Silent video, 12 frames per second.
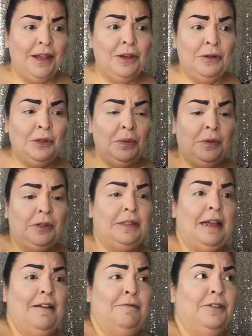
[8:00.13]

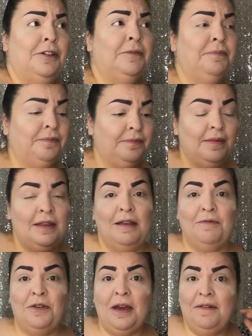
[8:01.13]
YouTubers ever.
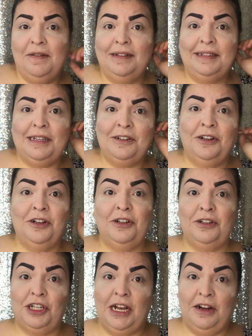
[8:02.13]
If you haven't seen
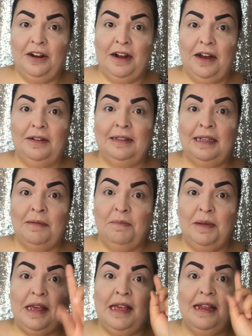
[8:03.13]
her, check her out.
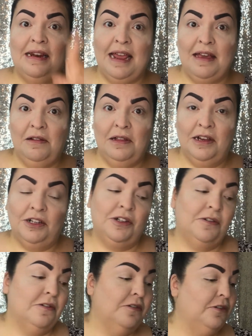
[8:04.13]
Simply
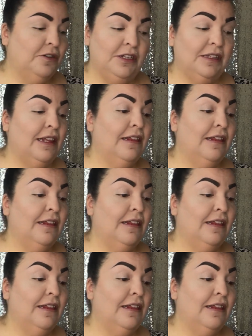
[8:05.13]
Nailogical. She's